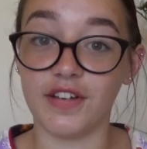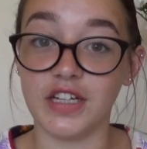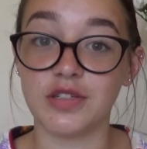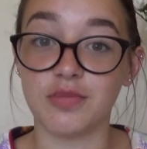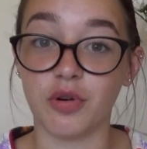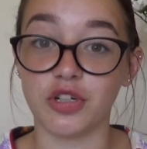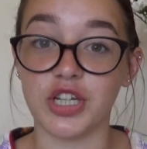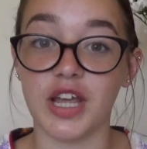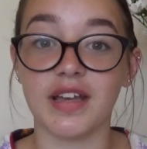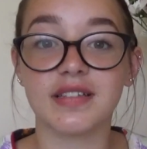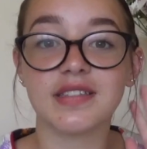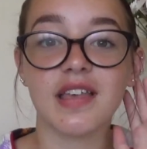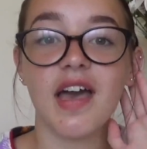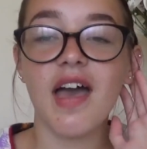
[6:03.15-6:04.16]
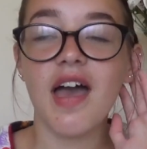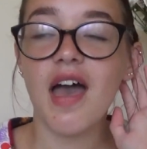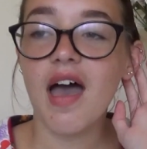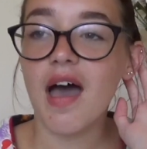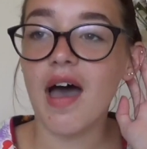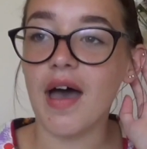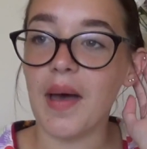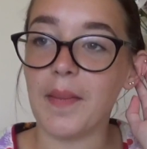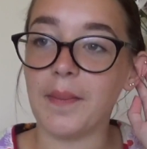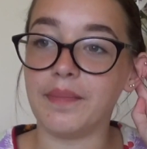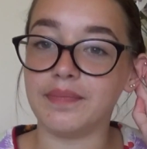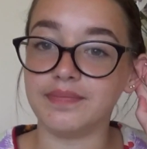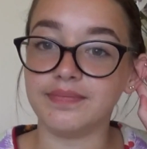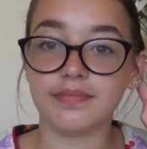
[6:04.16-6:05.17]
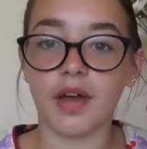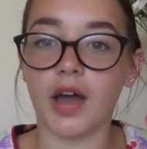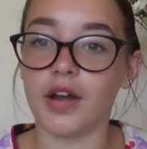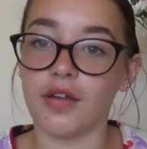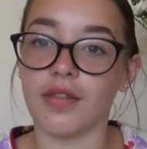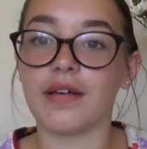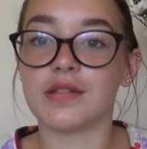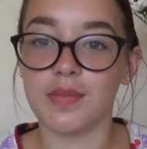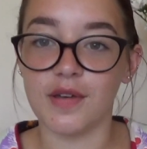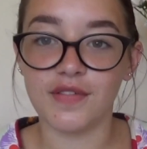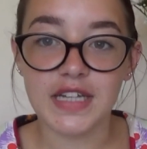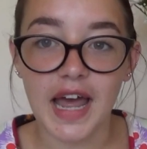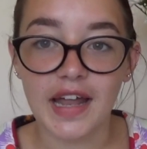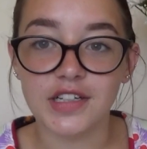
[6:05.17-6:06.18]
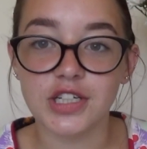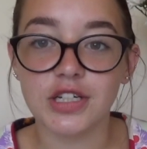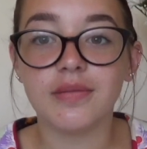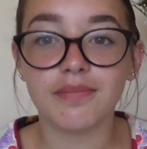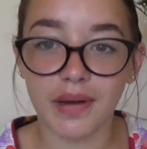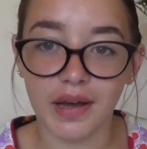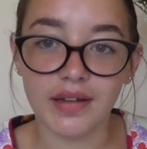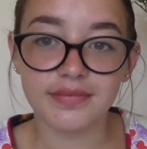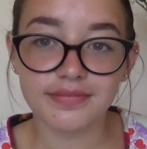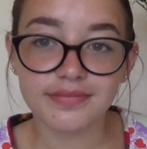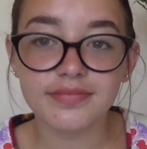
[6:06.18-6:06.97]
projects. I know that was a bit of a tangent, but